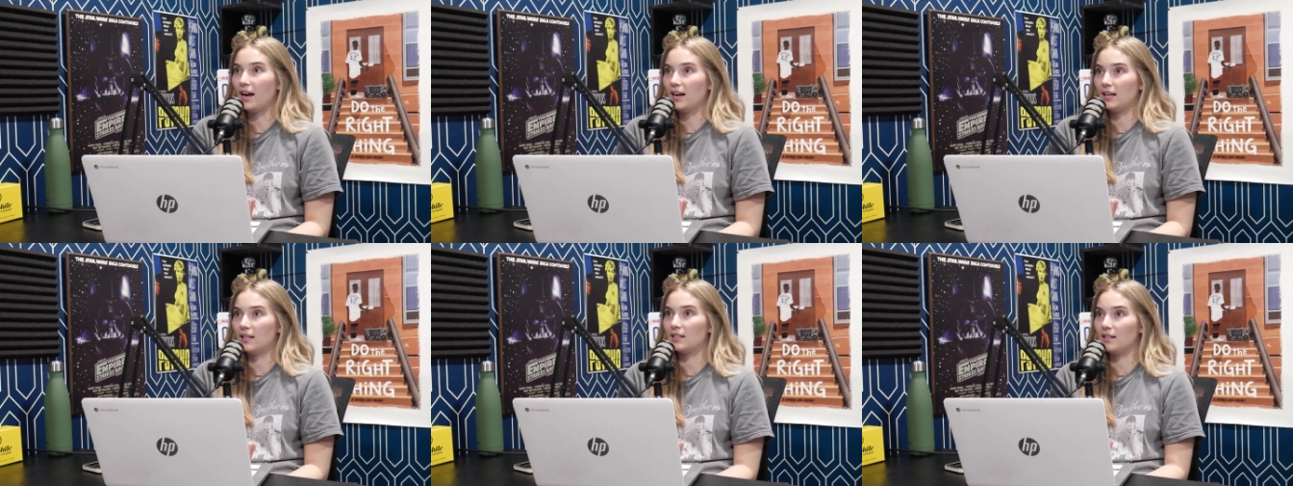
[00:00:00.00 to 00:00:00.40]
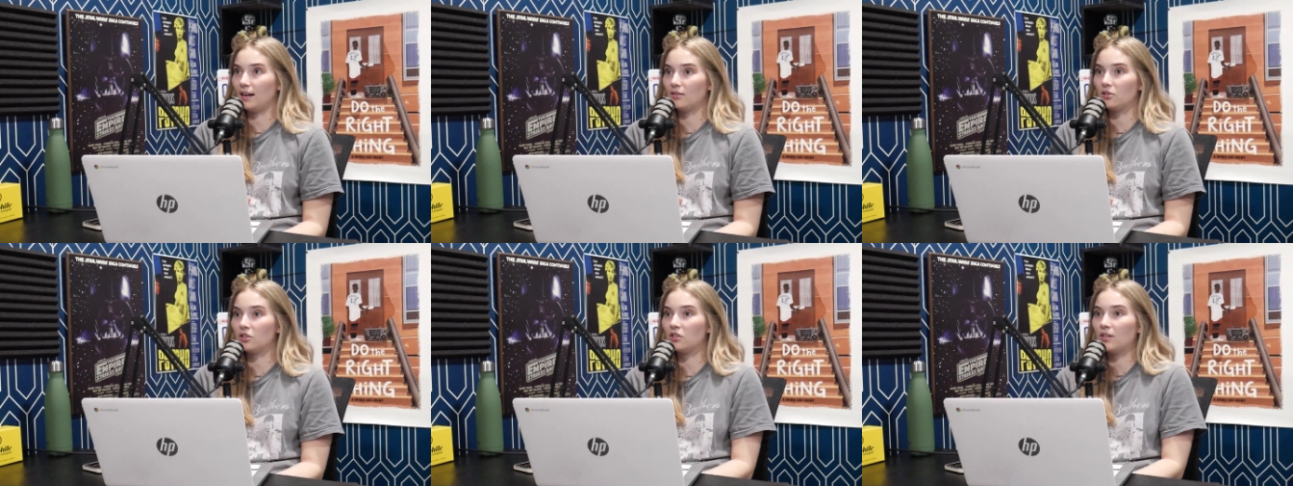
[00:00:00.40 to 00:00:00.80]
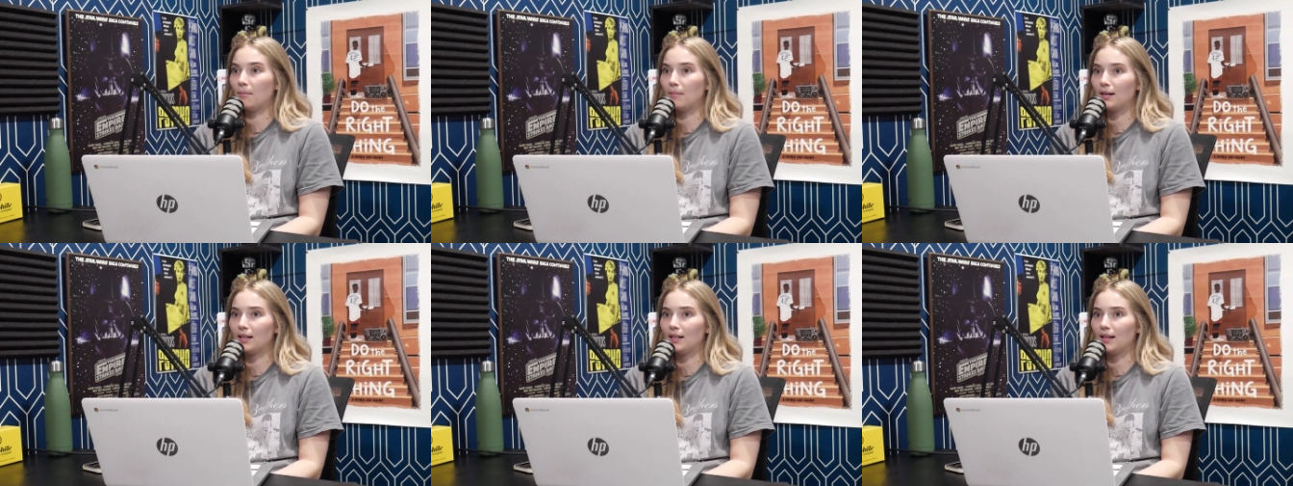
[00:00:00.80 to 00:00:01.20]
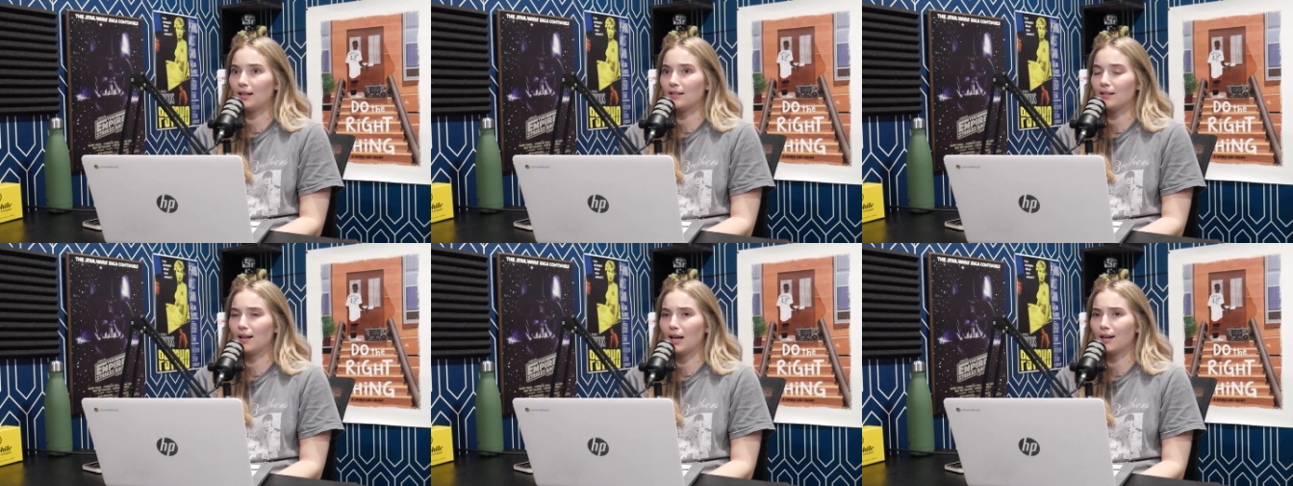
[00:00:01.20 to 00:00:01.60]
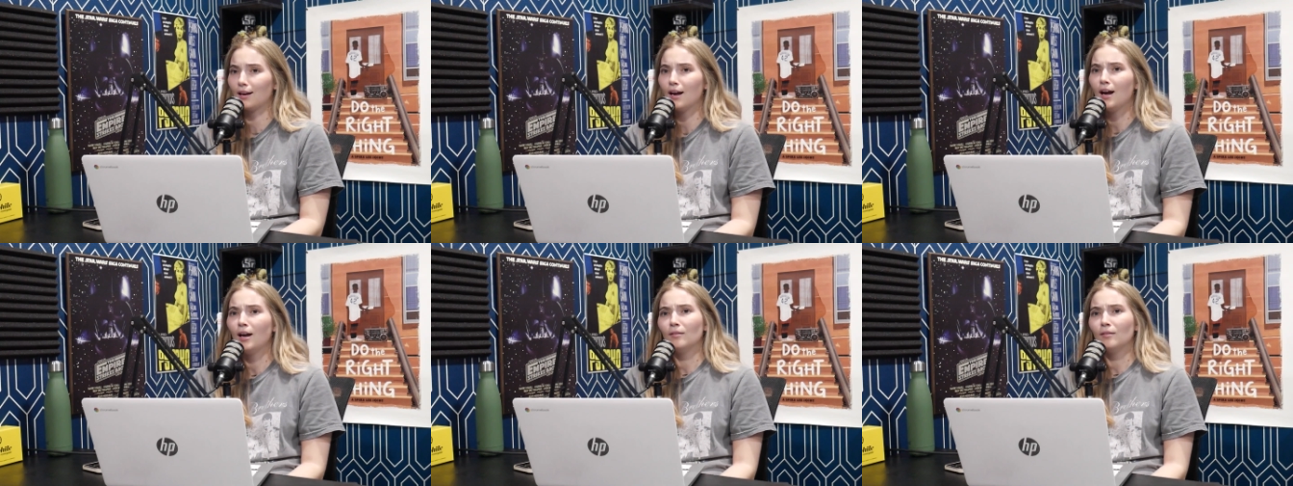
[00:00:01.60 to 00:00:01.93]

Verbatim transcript: And it's not just somebody that's like,